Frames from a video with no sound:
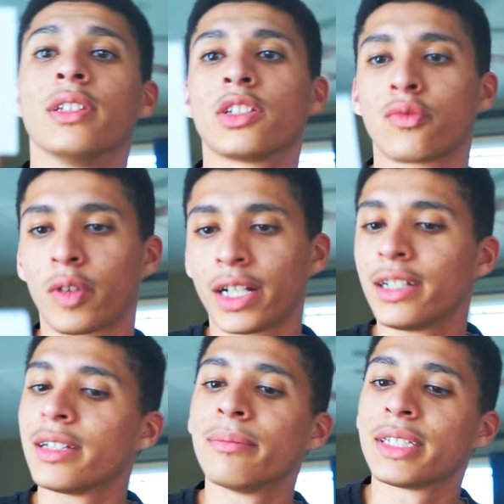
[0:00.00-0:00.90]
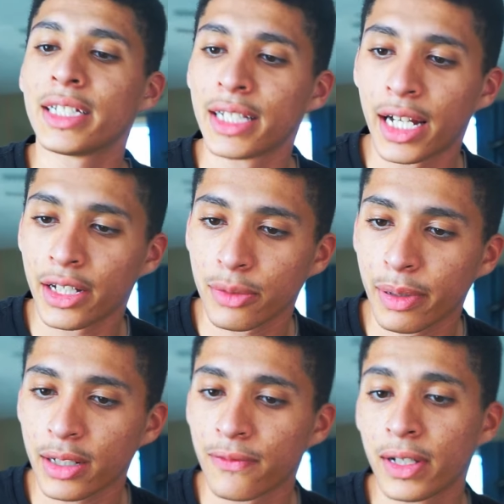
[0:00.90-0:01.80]
in this random scene that I just
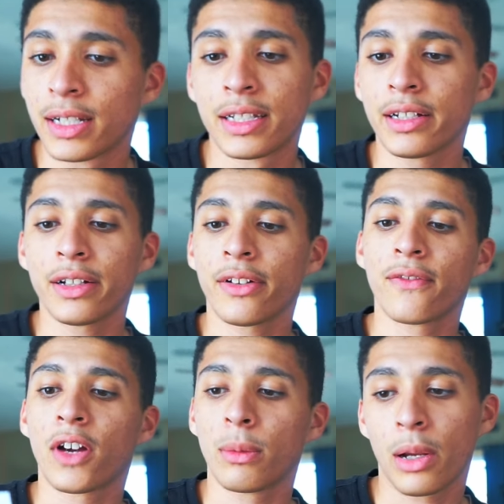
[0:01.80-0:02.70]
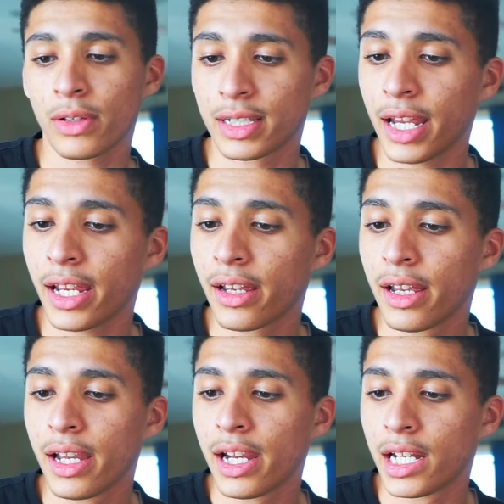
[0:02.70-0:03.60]
picked, interior farmhouse day,
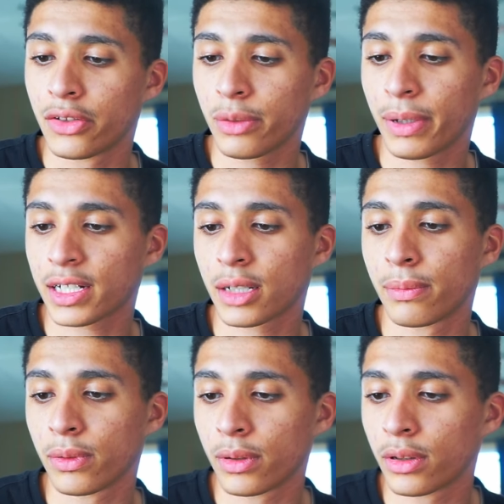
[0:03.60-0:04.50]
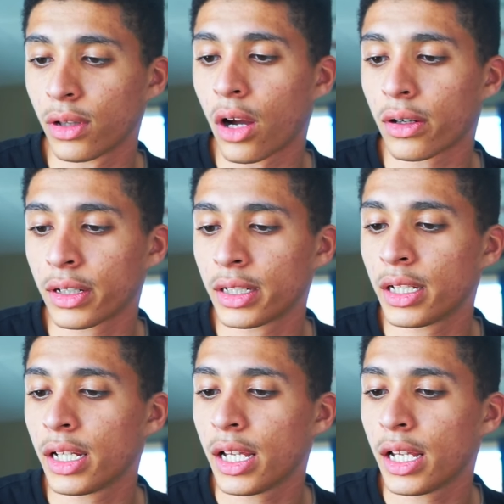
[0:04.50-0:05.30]
Henry picks up Lauren.